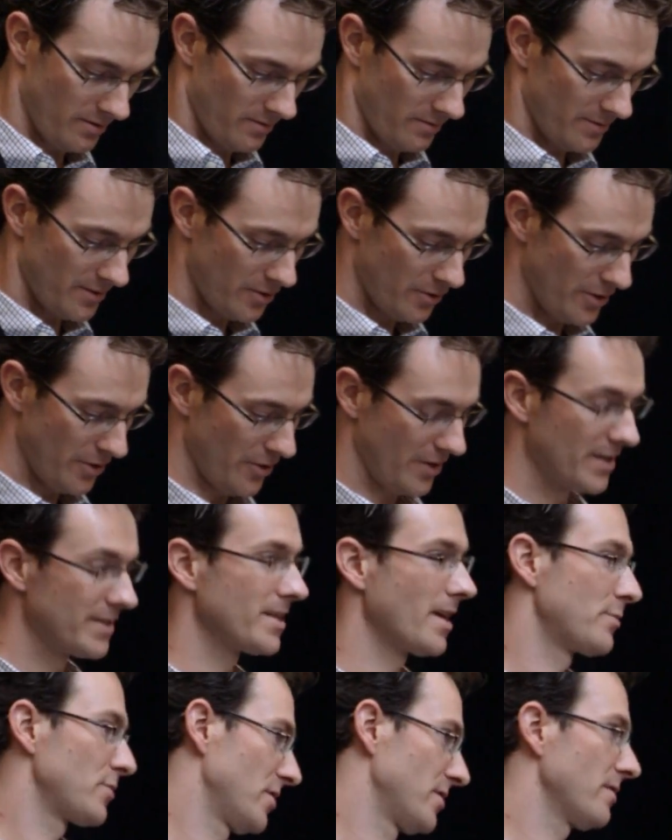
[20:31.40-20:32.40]
So your
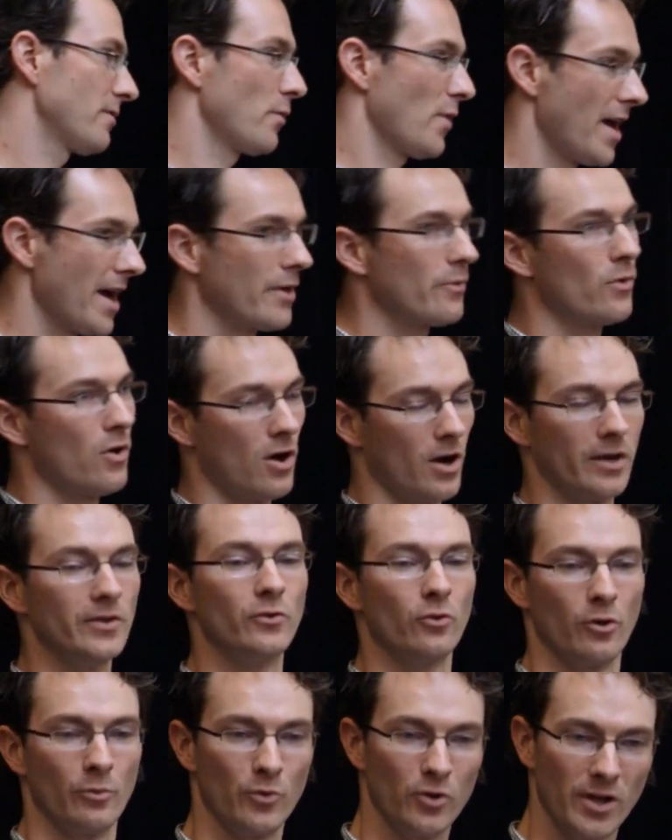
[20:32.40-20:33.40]
conceptions of right, wrong,
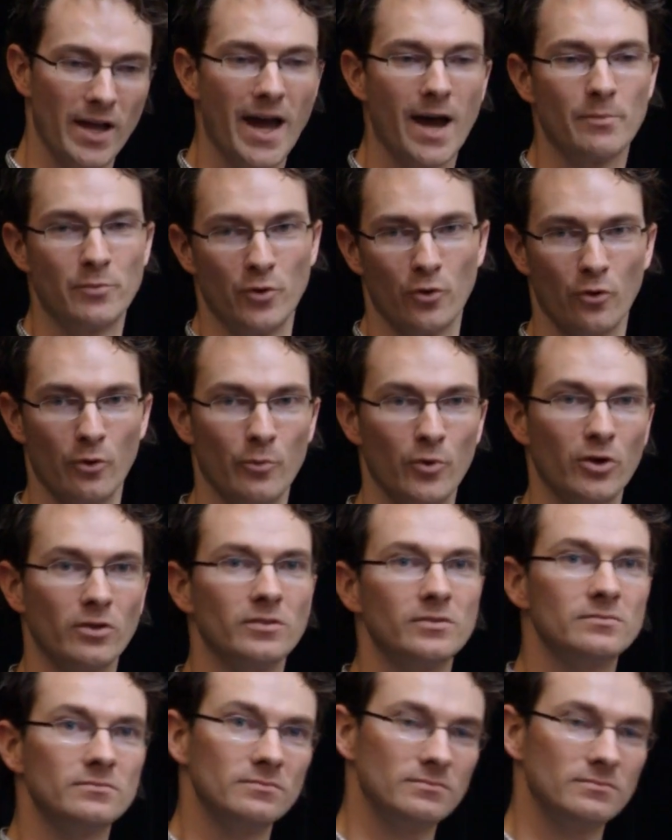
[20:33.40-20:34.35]
normal, abnormal,